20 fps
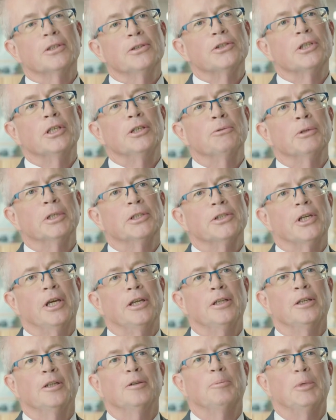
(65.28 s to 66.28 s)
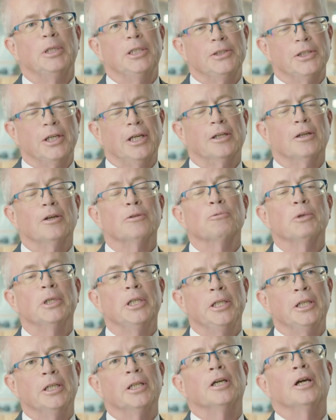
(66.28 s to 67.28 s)
considering taking a BTEC, I'd
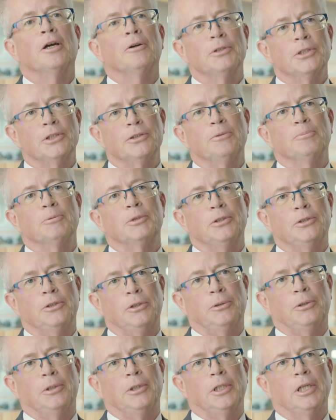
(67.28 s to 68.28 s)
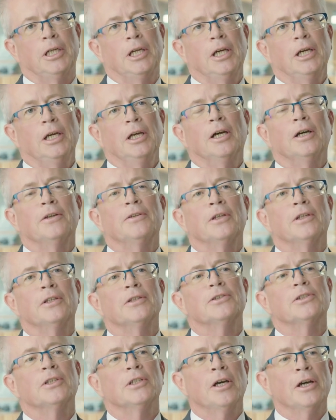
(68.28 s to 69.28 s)
really encourage them to do it. I think
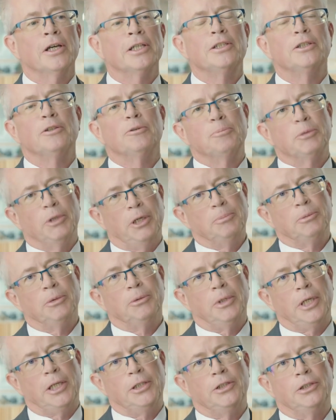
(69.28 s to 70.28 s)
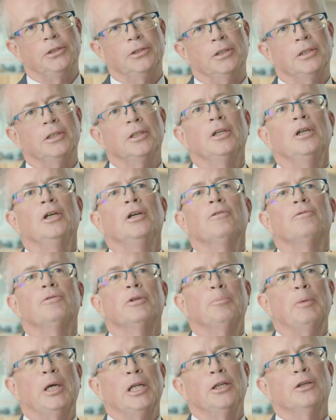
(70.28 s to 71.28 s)
it's an ideal preparation
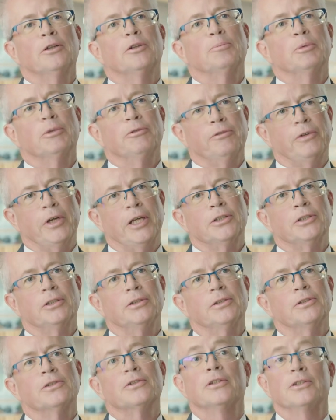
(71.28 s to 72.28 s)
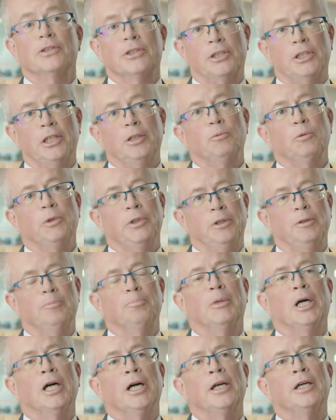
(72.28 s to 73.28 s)
for many of the professions that sit
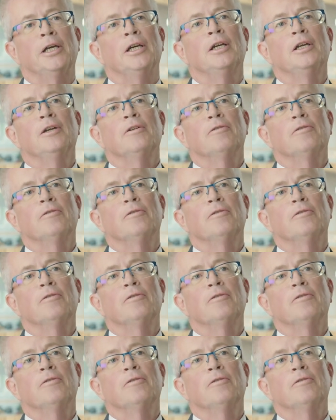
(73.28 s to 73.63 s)
within my